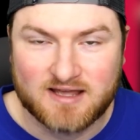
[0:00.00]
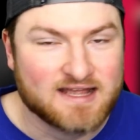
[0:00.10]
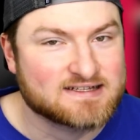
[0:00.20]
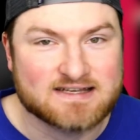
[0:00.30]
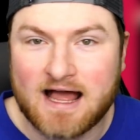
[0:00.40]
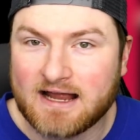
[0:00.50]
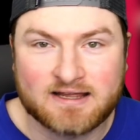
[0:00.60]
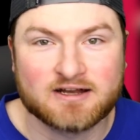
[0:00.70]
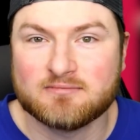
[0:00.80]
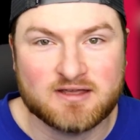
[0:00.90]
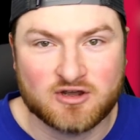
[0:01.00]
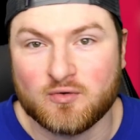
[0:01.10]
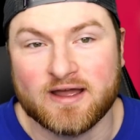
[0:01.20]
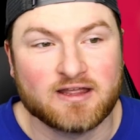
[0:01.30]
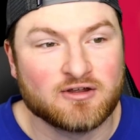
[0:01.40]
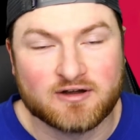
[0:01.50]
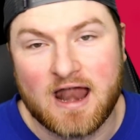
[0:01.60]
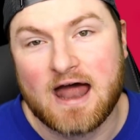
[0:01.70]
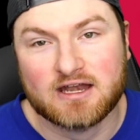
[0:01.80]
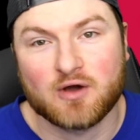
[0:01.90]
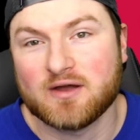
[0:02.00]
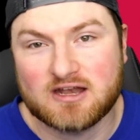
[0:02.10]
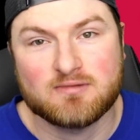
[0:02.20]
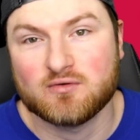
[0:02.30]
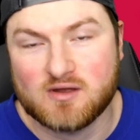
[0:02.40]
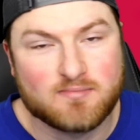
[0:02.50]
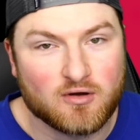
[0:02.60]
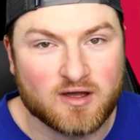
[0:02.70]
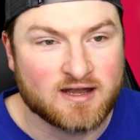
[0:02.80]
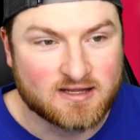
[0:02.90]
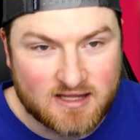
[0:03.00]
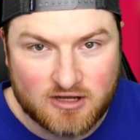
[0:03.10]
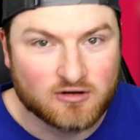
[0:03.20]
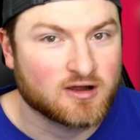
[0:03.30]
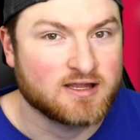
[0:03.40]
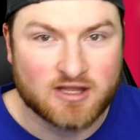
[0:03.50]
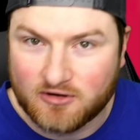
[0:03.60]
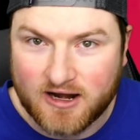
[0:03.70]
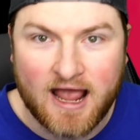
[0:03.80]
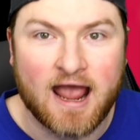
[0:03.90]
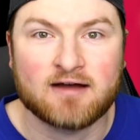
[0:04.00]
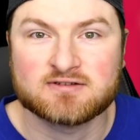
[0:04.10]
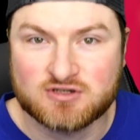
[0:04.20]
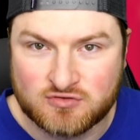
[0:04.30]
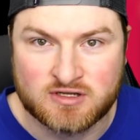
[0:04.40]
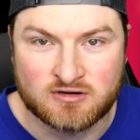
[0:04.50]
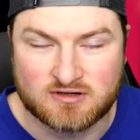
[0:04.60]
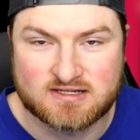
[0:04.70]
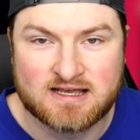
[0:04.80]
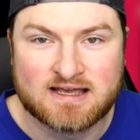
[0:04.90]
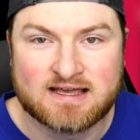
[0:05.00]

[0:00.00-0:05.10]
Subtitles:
It's not going to be quick. You're not going to be rebuilt in a year and a half, 2 years.